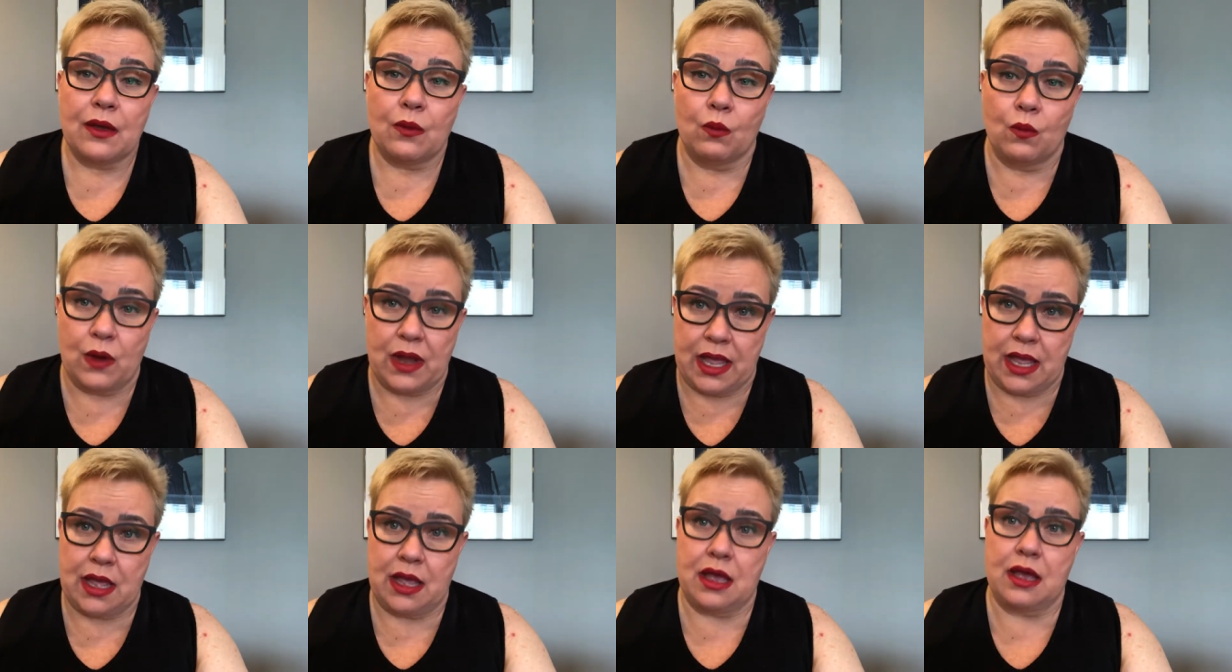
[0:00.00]

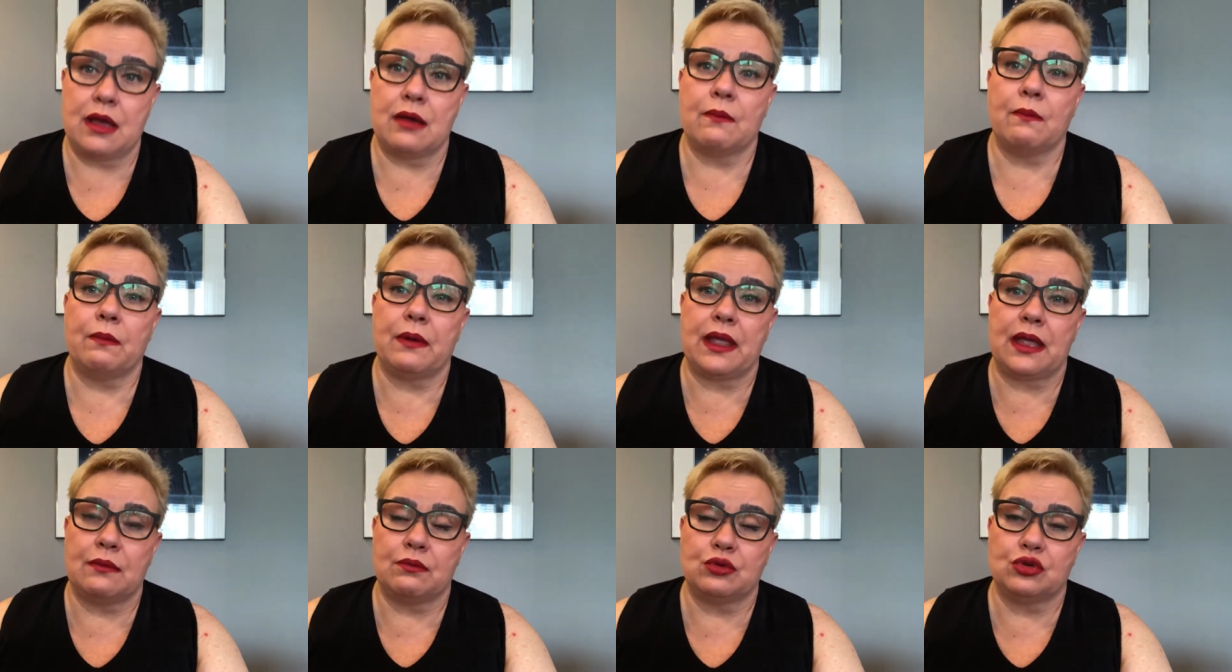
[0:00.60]
where
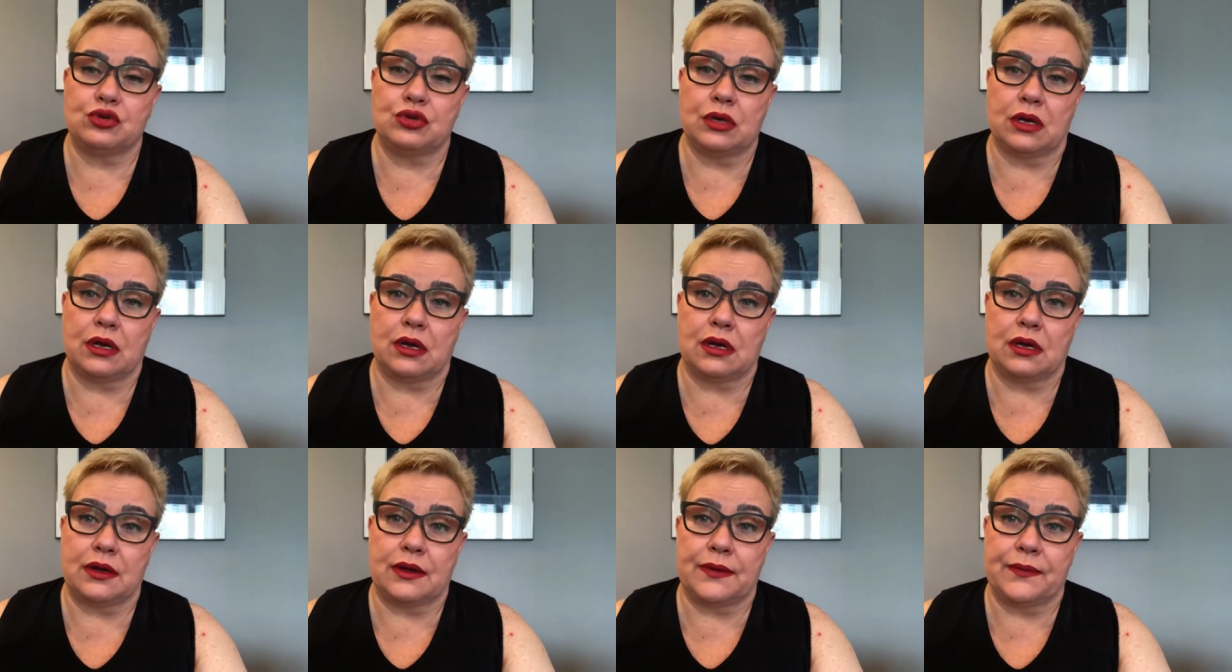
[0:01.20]
we would
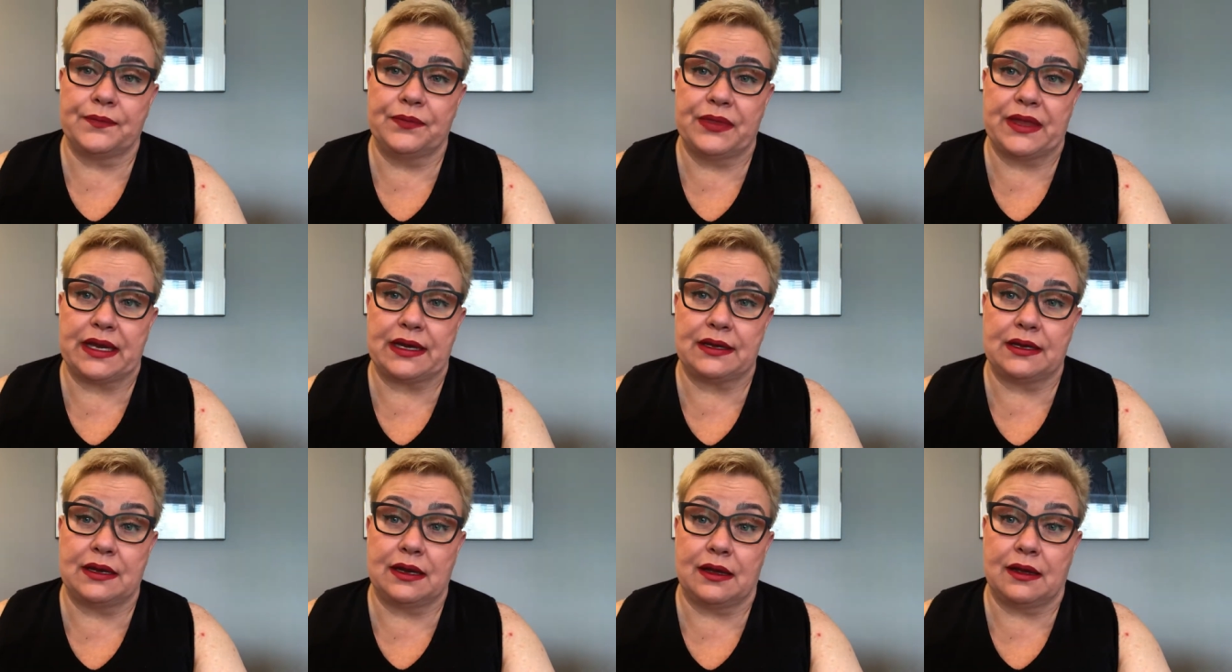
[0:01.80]

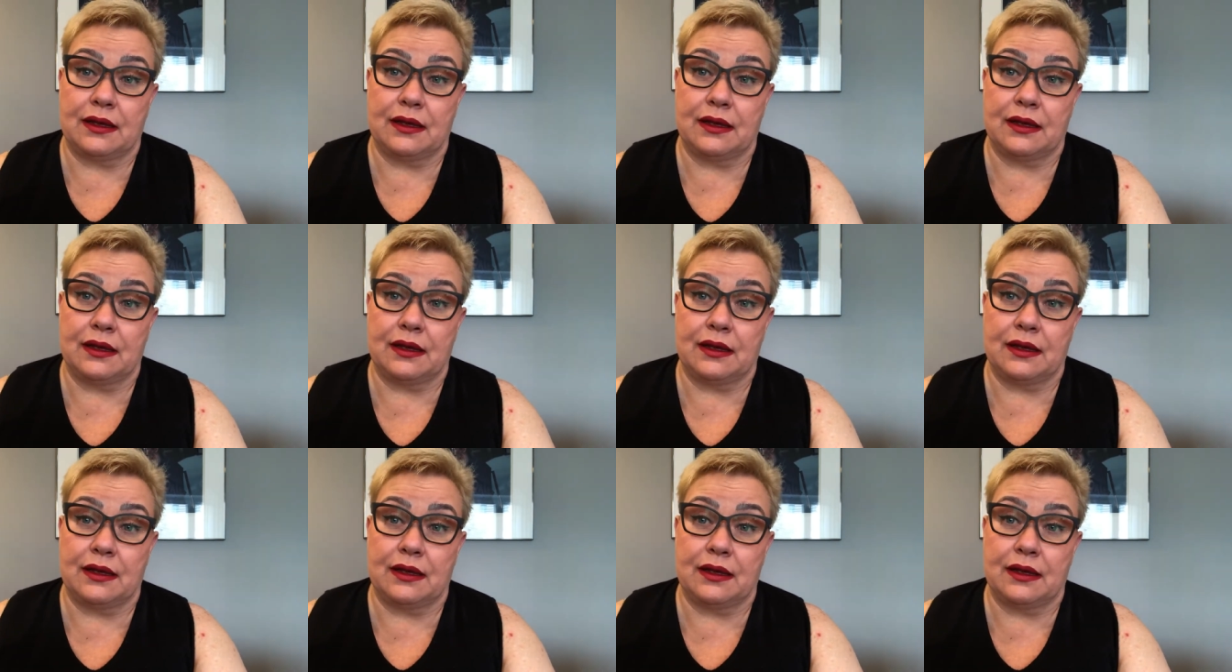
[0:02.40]
then